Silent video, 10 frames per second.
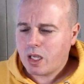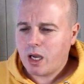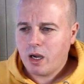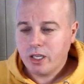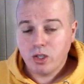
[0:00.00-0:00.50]

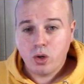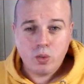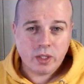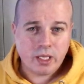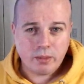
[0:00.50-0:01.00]
I know
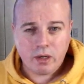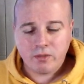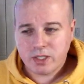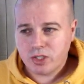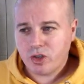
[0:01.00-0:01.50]
what they were
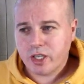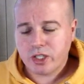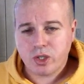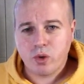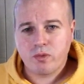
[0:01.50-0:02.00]
obviously trying to
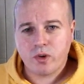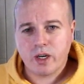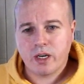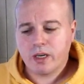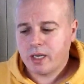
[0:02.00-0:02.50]
go for
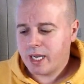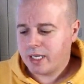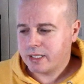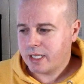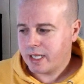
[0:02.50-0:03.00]
here,
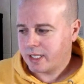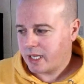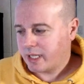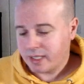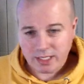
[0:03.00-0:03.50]

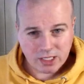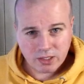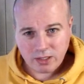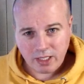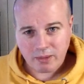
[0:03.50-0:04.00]
and this
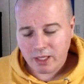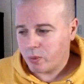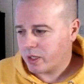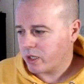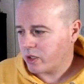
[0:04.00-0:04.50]
is, I think,
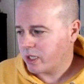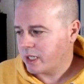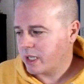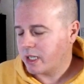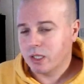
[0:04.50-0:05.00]
what they're going
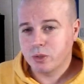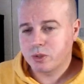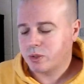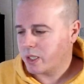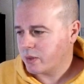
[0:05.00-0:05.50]
to allude
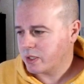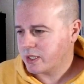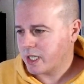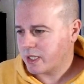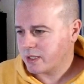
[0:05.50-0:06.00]
to now in a second.